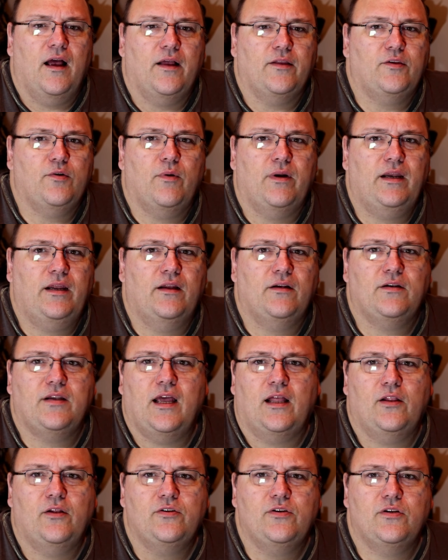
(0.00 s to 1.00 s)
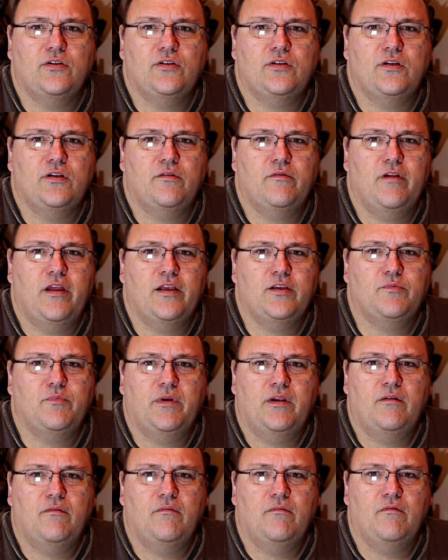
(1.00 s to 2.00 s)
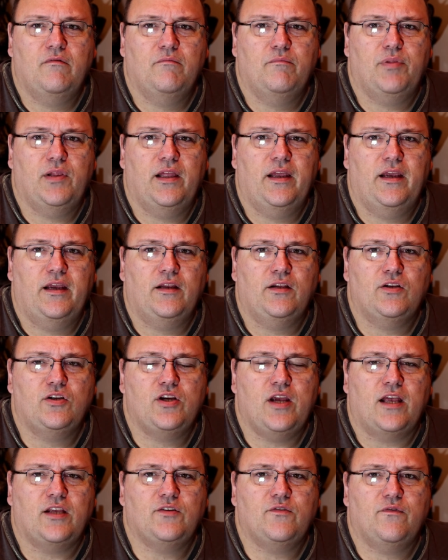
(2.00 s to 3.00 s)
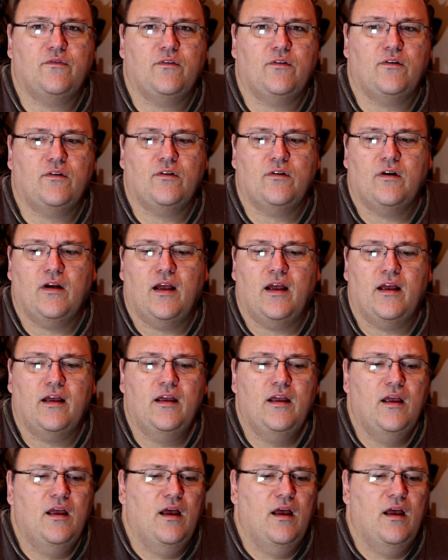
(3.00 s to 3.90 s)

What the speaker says: 20 intelligence and has been playing chess for